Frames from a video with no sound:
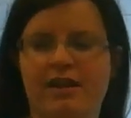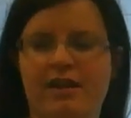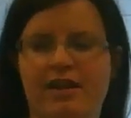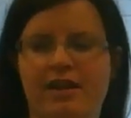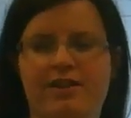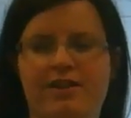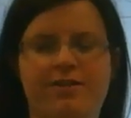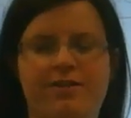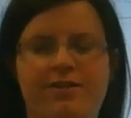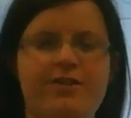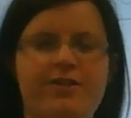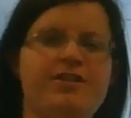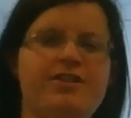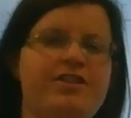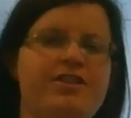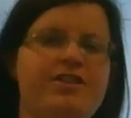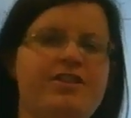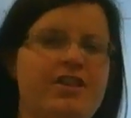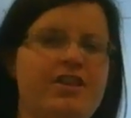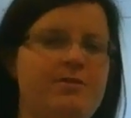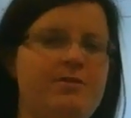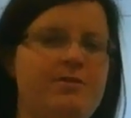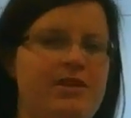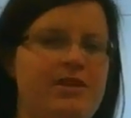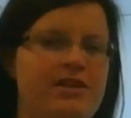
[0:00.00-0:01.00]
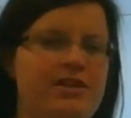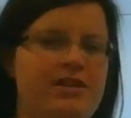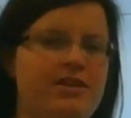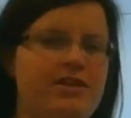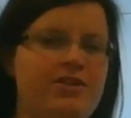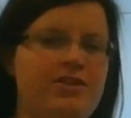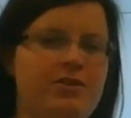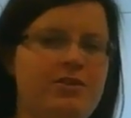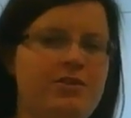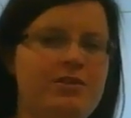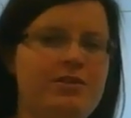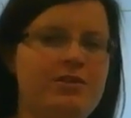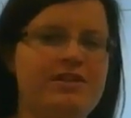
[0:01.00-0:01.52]
And the first thing we need to
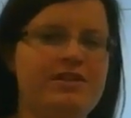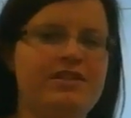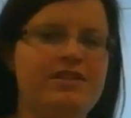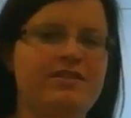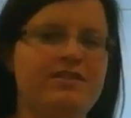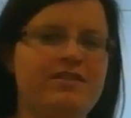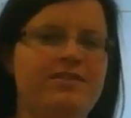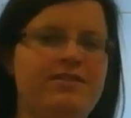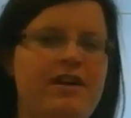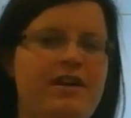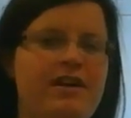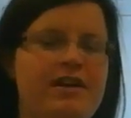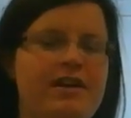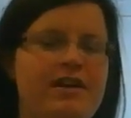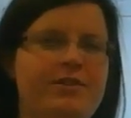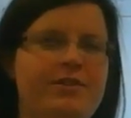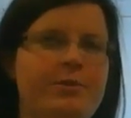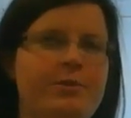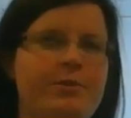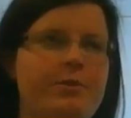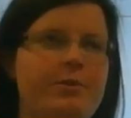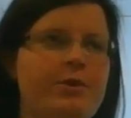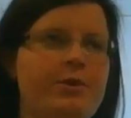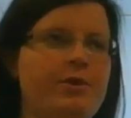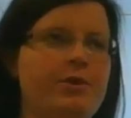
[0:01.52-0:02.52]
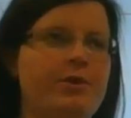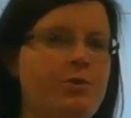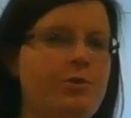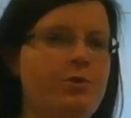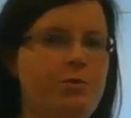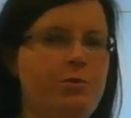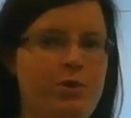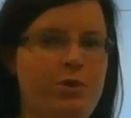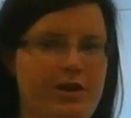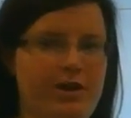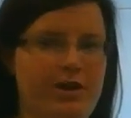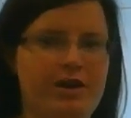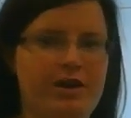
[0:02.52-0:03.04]
do is define the word
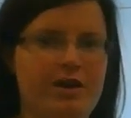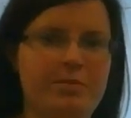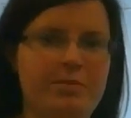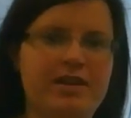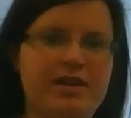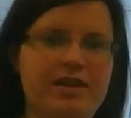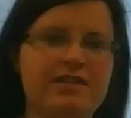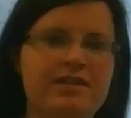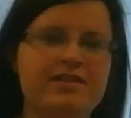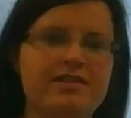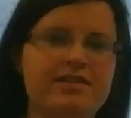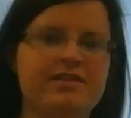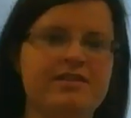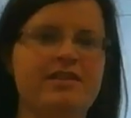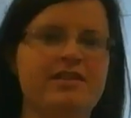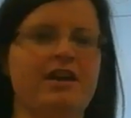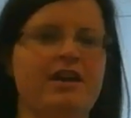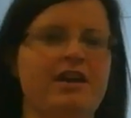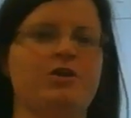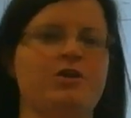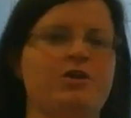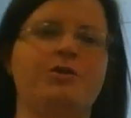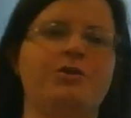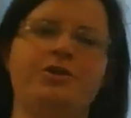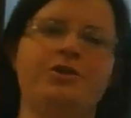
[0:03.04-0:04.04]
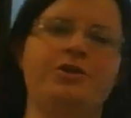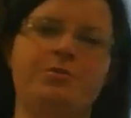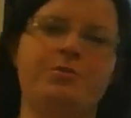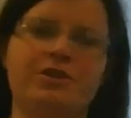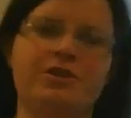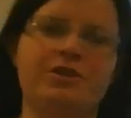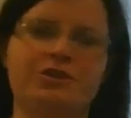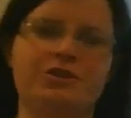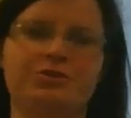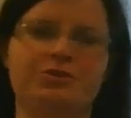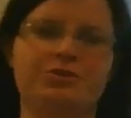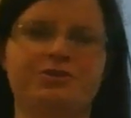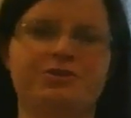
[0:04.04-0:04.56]
work, because it's not going to be
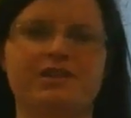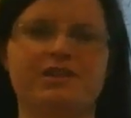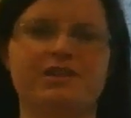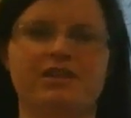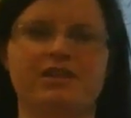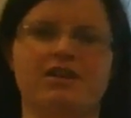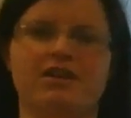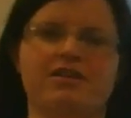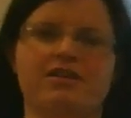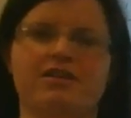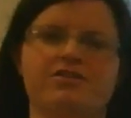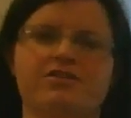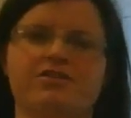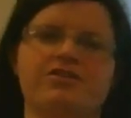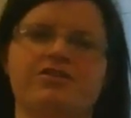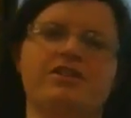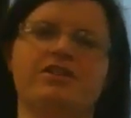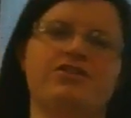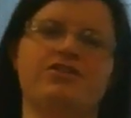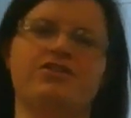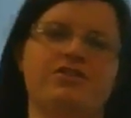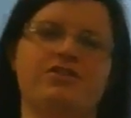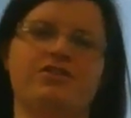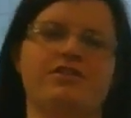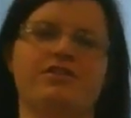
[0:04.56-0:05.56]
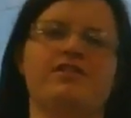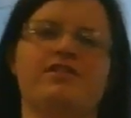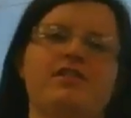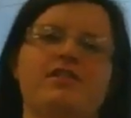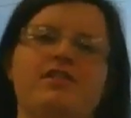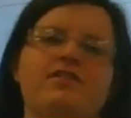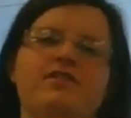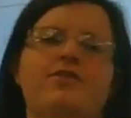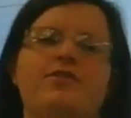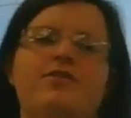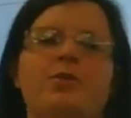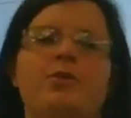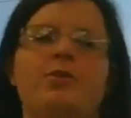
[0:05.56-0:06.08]
used in our traditional
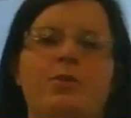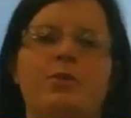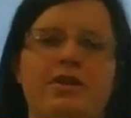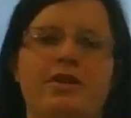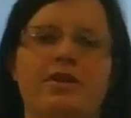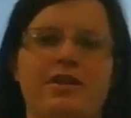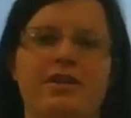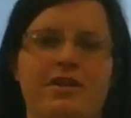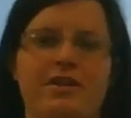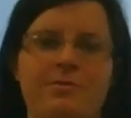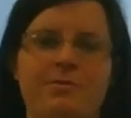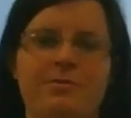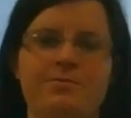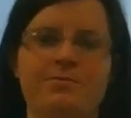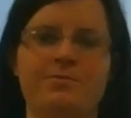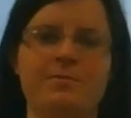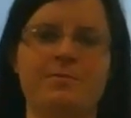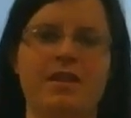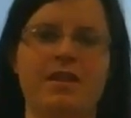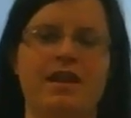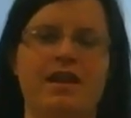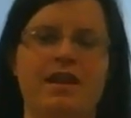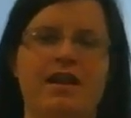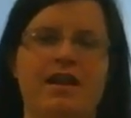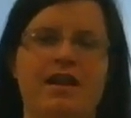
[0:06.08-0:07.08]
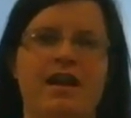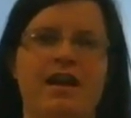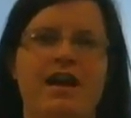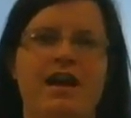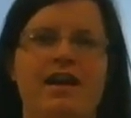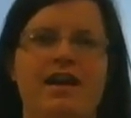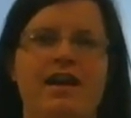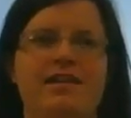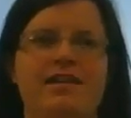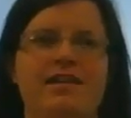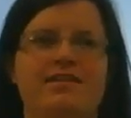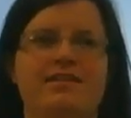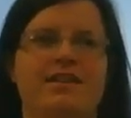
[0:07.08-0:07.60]
sense of the word,
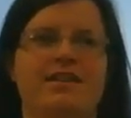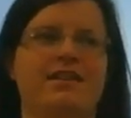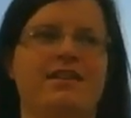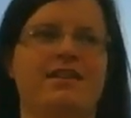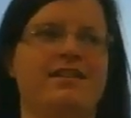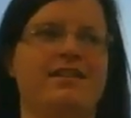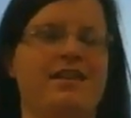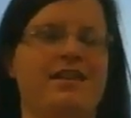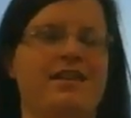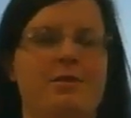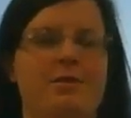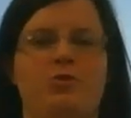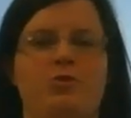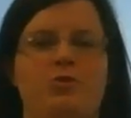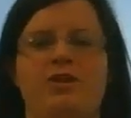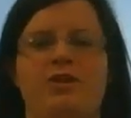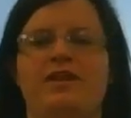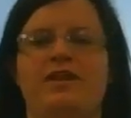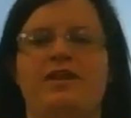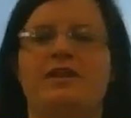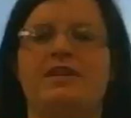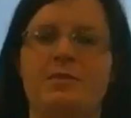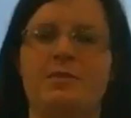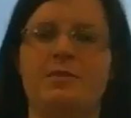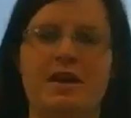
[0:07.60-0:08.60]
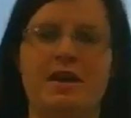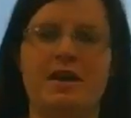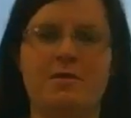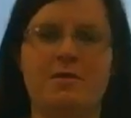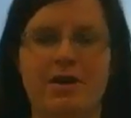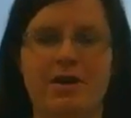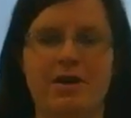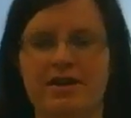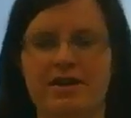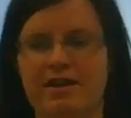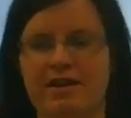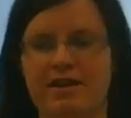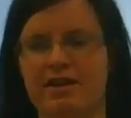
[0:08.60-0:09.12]
as in I'm working to make
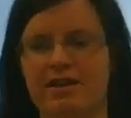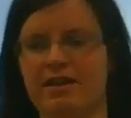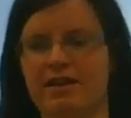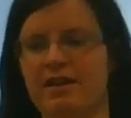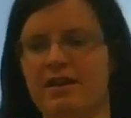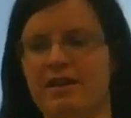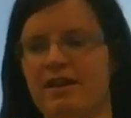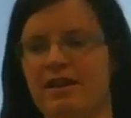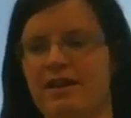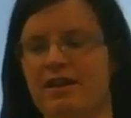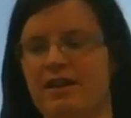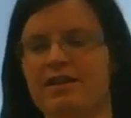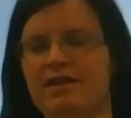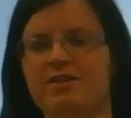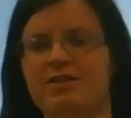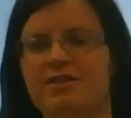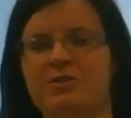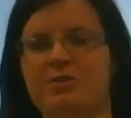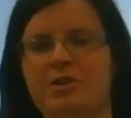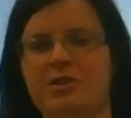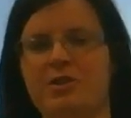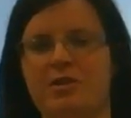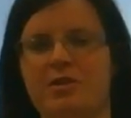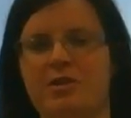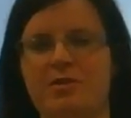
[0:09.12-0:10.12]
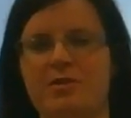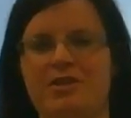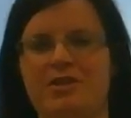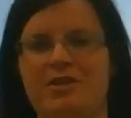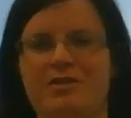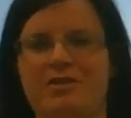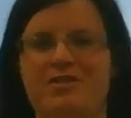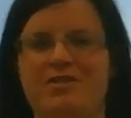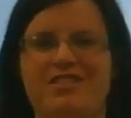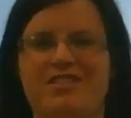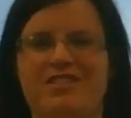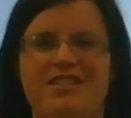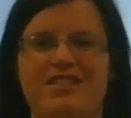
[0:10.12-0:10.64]
money. It's going to be
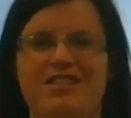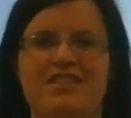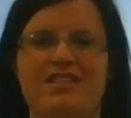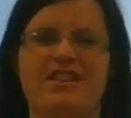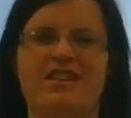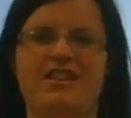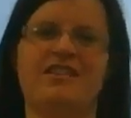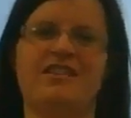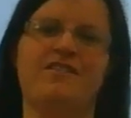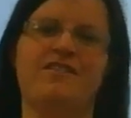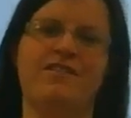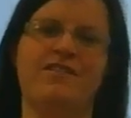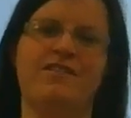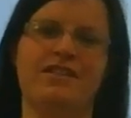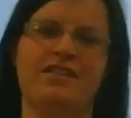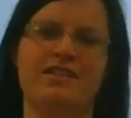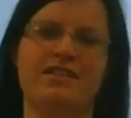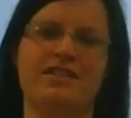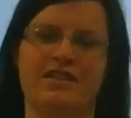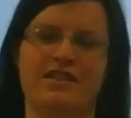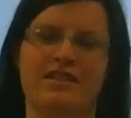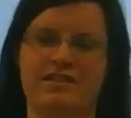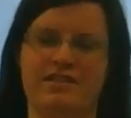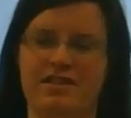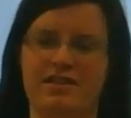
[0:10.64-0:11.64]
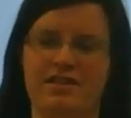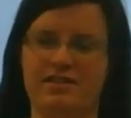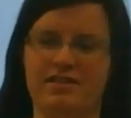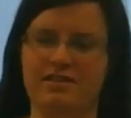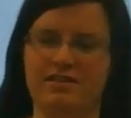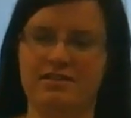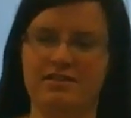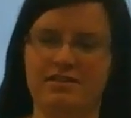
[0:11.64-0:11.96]
used in the physics sense.